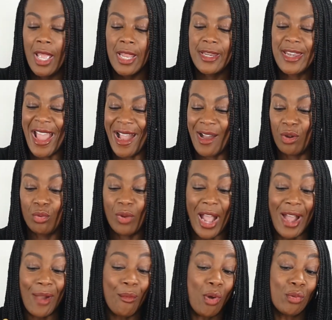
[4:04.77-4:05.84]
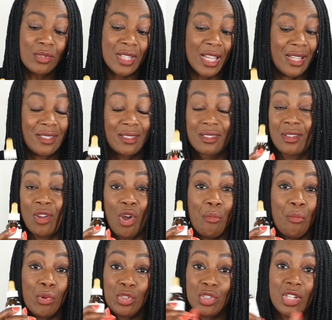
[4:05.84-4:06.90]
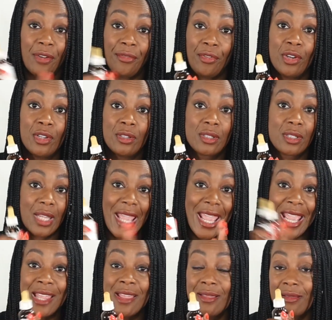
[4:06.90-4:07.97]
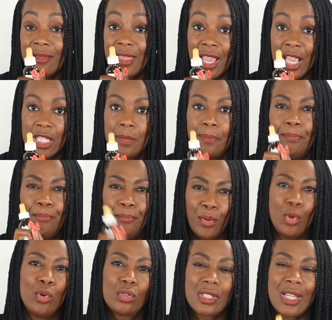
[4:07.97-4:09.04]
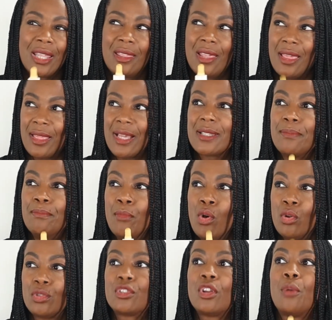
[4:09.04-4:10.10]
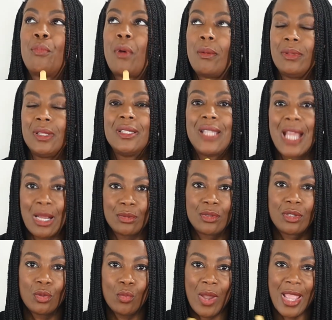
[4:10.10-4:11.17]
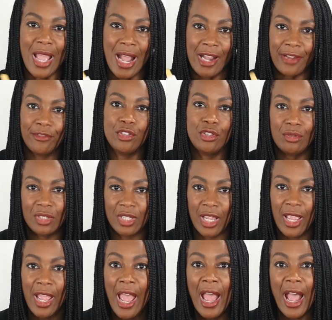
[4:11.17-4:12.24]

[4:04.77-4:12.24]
Now, I won't say I saw much difference in this, but I think that's more so probably down to the way I've used it.